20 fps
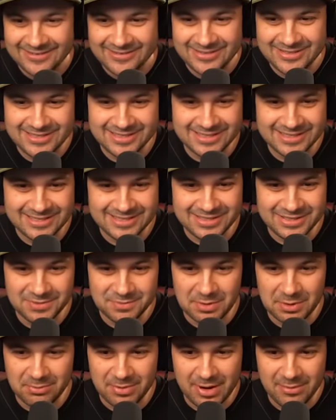which is a
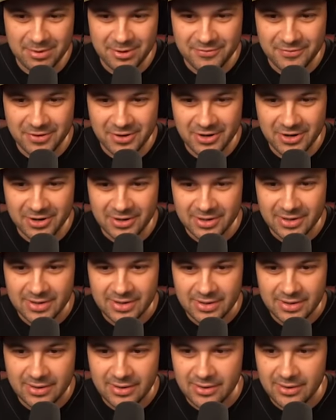super bummer for her.
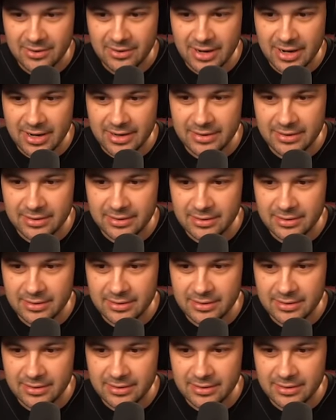All right.